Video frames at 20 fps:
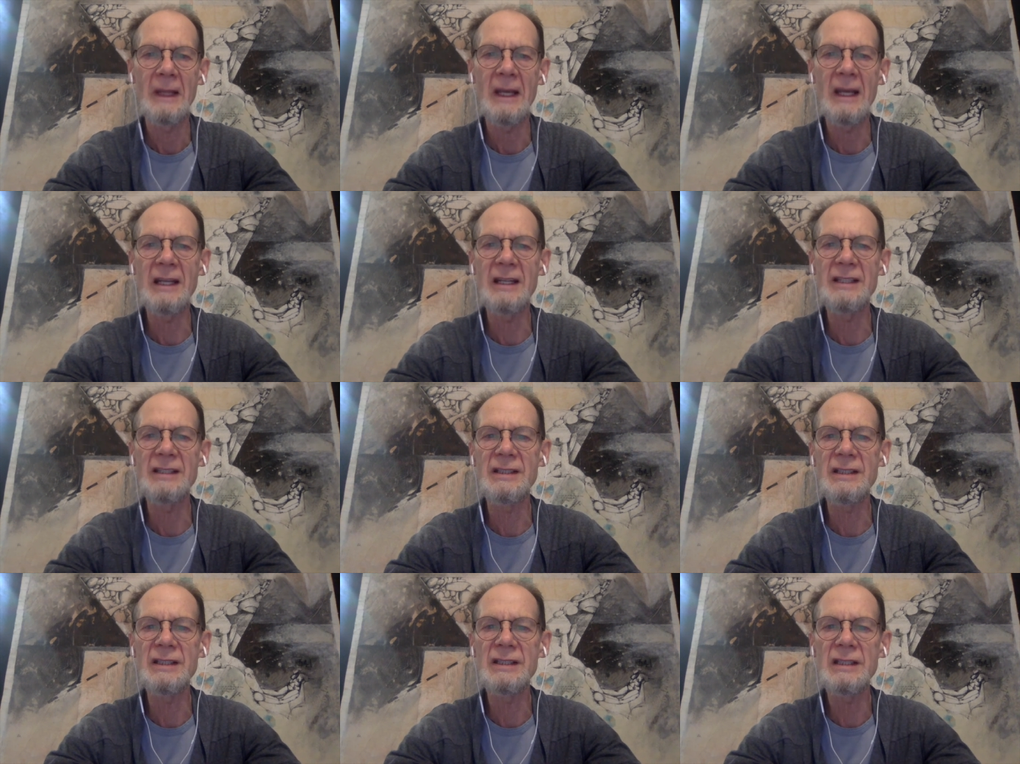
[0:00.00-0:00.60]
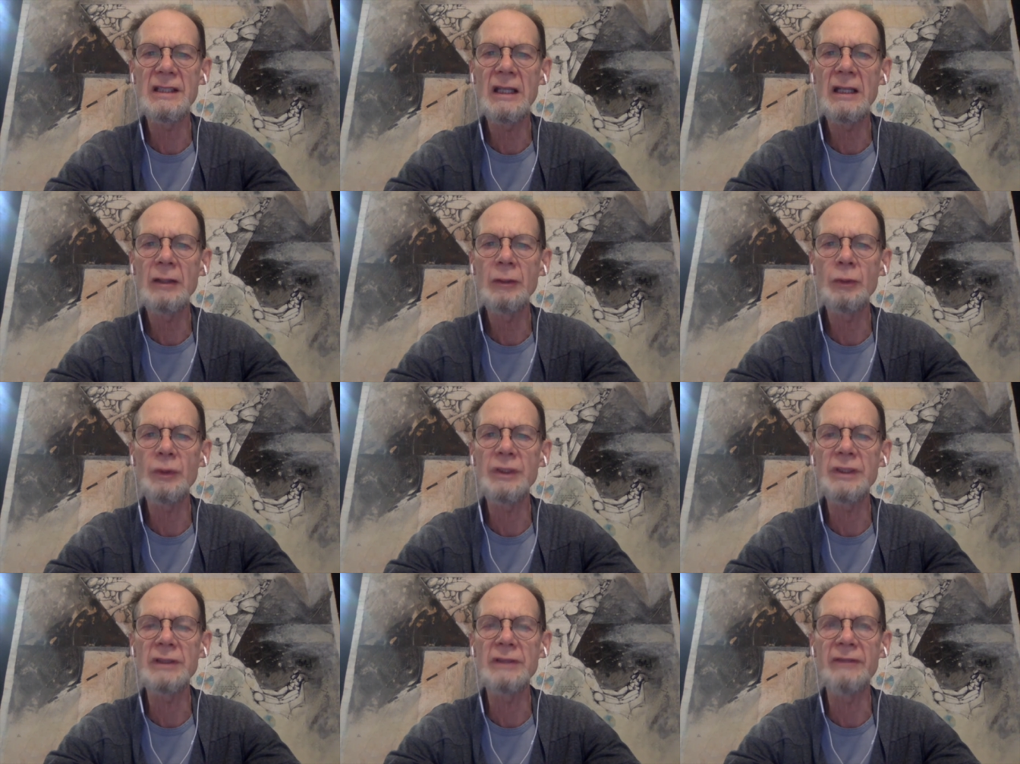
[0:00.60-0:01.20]
And his
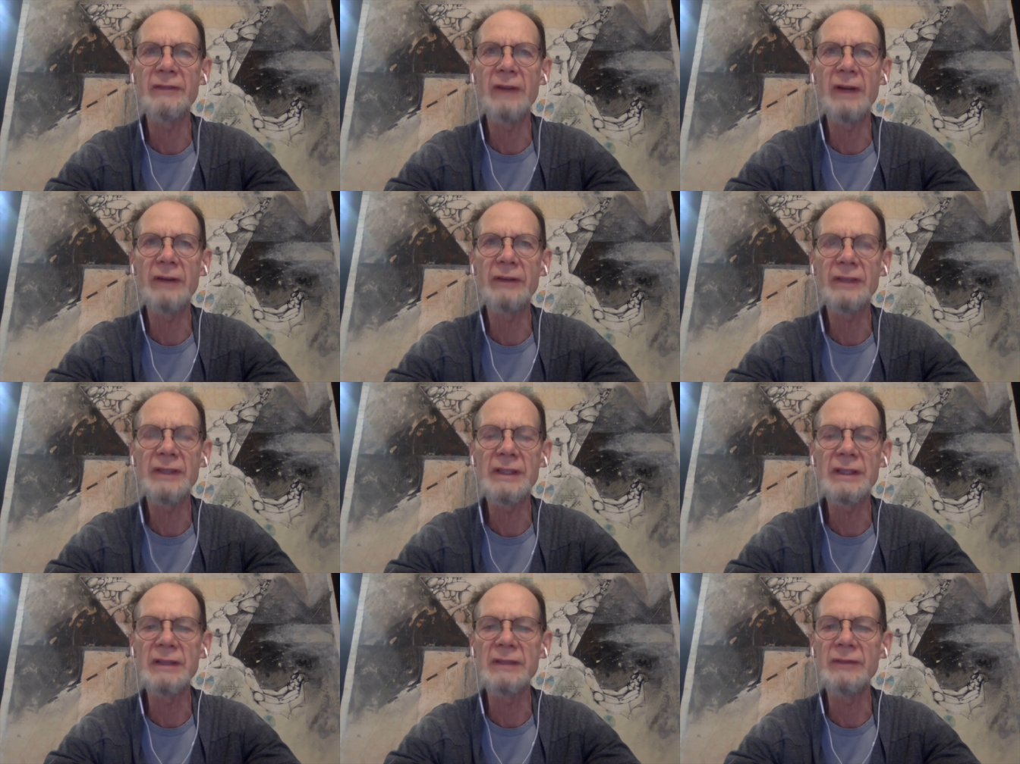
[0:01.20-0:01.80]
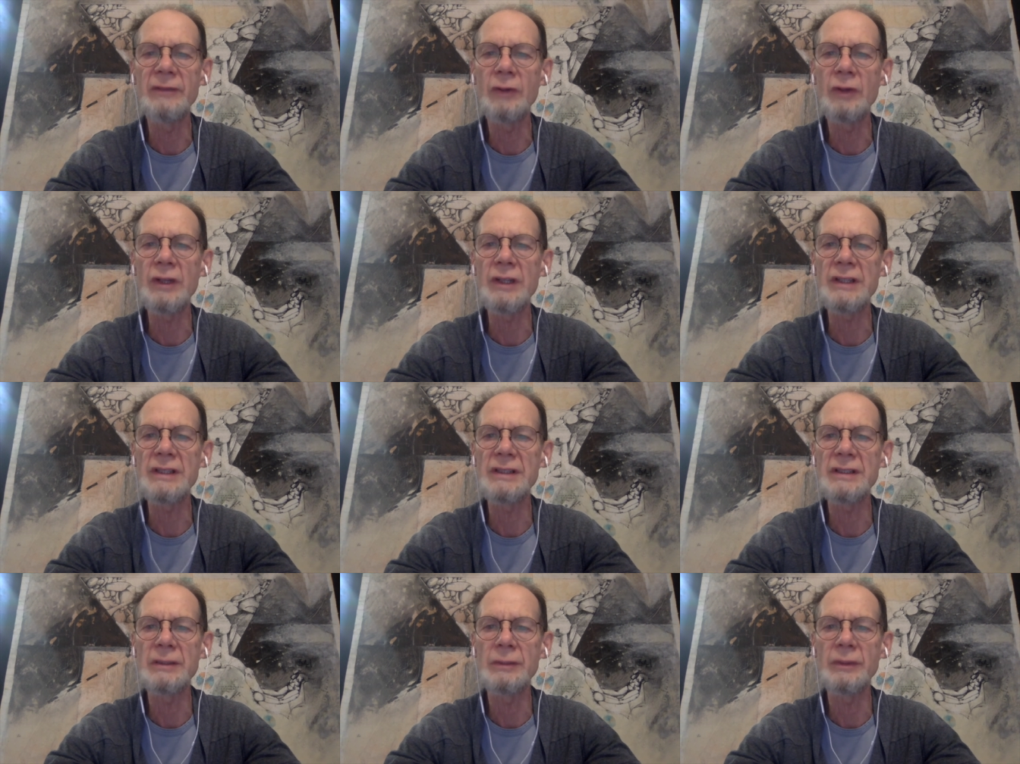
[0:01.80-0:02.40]
distinguished, velvety
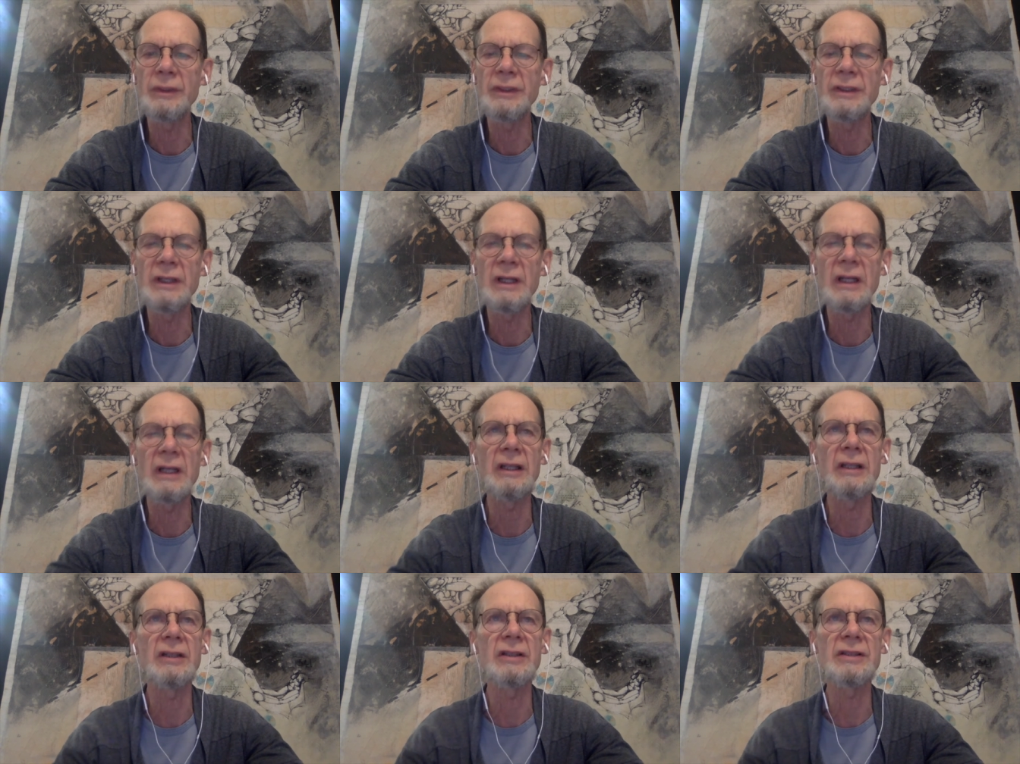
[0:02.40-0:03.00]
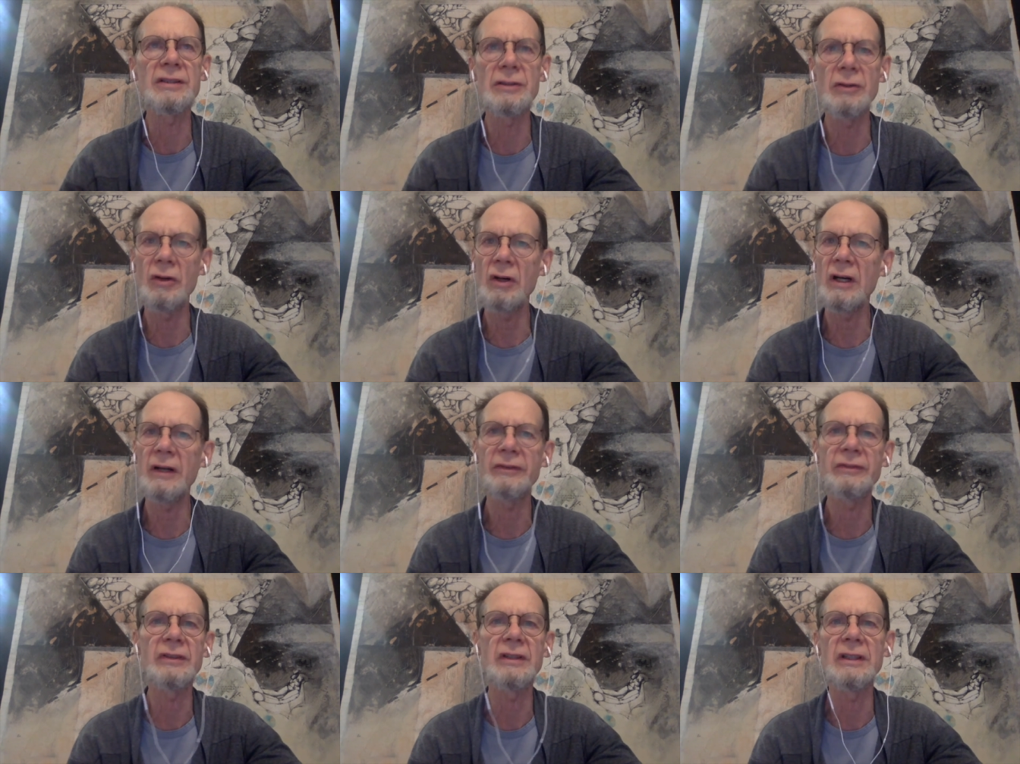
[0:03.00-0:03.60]
voice, which I hear so
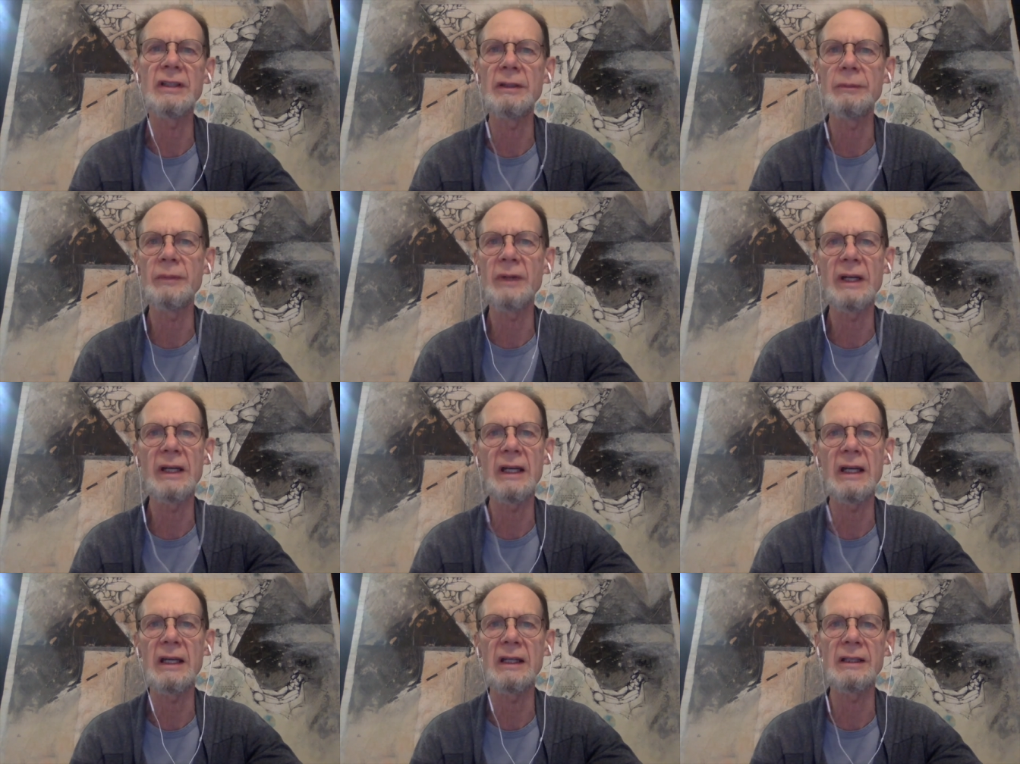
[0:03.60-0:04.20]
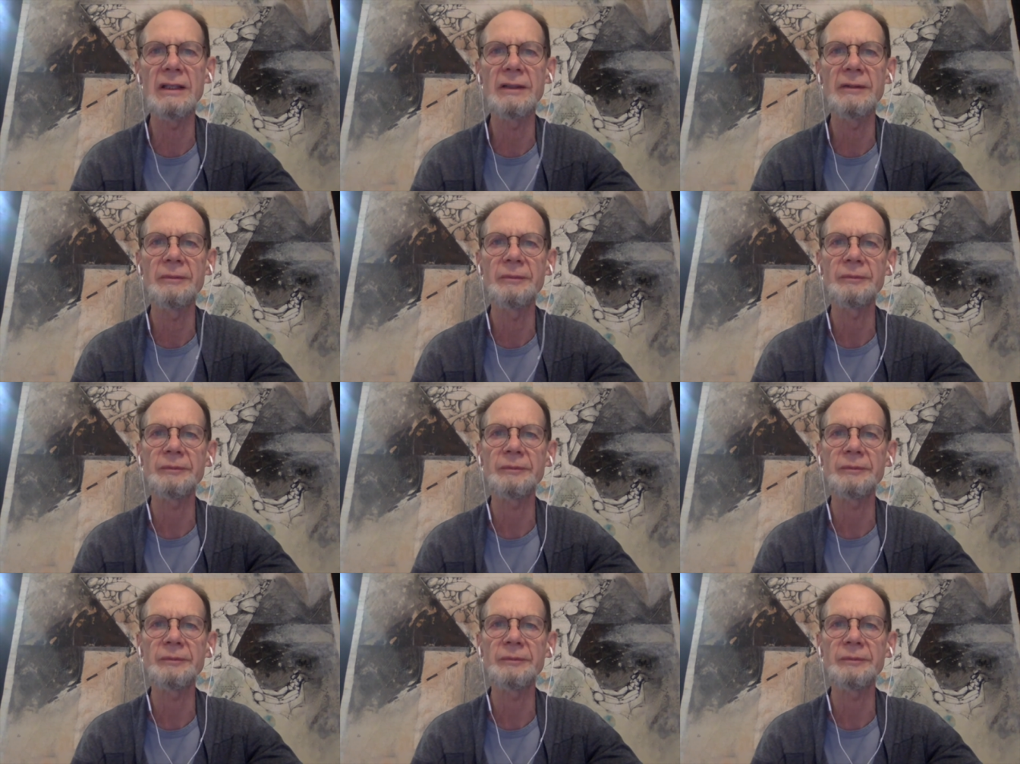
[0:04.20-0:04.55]
often in my head.